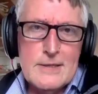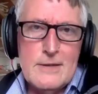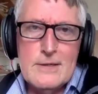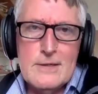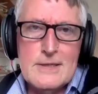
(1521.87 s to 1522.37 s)

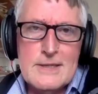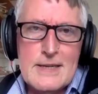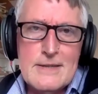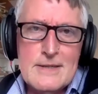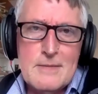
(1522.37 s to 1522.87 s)

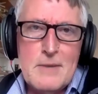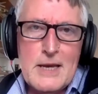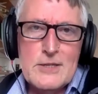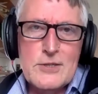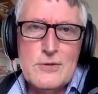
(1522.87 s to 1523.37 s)
doctors, to
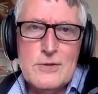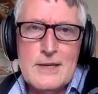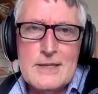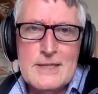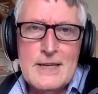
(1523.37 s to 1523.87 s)
make sure
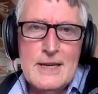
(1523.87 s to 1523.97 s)
that